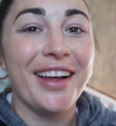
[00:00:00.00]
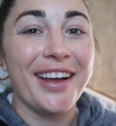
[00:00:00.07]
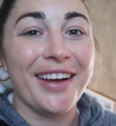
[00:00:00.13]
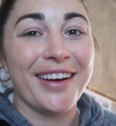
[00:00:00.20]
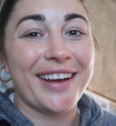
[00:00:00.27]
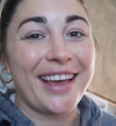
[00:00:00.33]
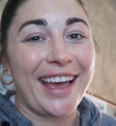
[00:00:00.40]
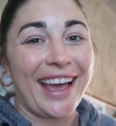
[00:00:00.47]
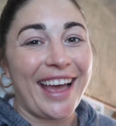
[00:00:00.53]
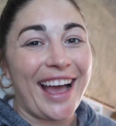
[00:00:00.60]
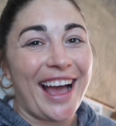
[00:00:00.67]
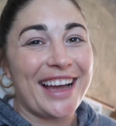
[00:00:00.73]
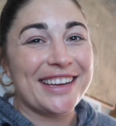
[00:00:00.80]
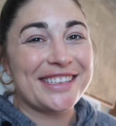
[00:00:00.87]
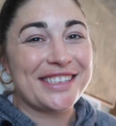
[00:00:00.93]
Okay,
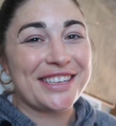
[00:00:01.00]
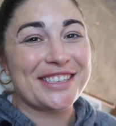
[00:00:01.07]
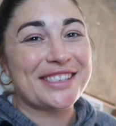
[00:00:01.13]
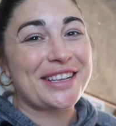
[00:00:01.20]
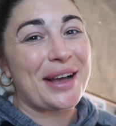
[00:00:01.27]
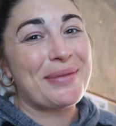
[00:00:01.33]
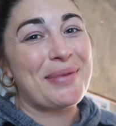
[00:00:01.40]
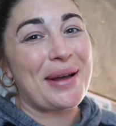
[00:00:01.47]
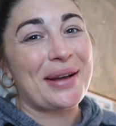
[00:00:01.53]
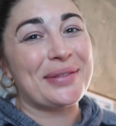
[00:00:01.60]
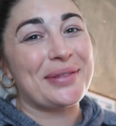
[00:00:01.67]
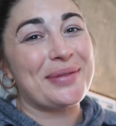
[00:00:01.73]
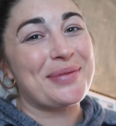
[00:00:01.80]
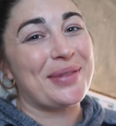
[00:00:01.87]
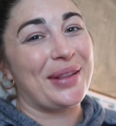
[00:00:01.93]
I just got back
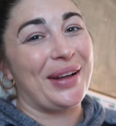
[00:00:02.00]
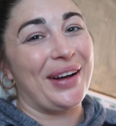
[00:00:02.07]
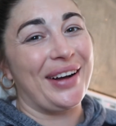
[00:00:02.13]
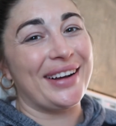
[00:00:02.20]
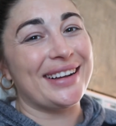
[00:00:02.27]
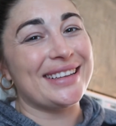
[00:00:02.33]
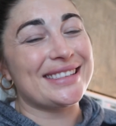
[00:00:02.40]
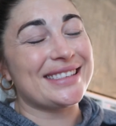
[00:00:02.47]
from Long's